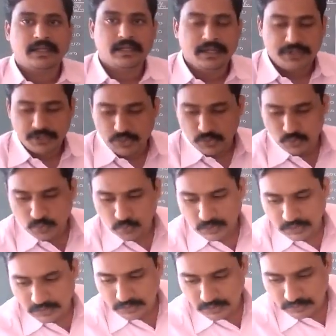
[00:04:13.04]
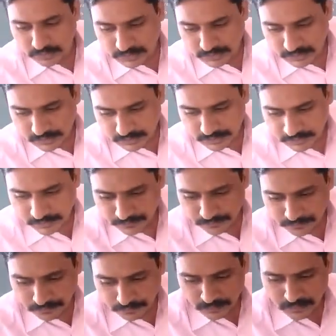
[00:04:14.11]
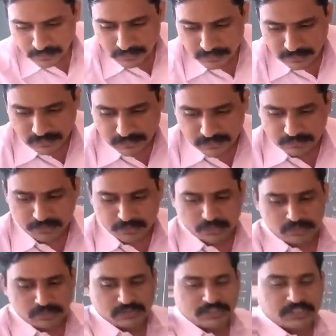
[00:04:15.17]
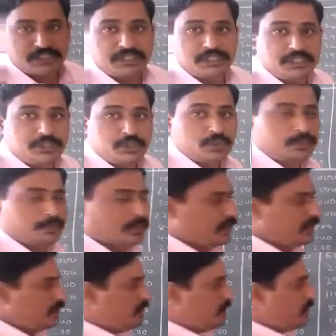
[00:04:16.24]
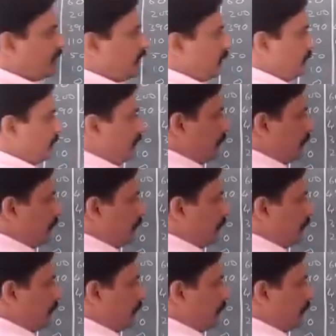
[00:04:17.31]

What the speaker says: into 1000, that comes to 62.5.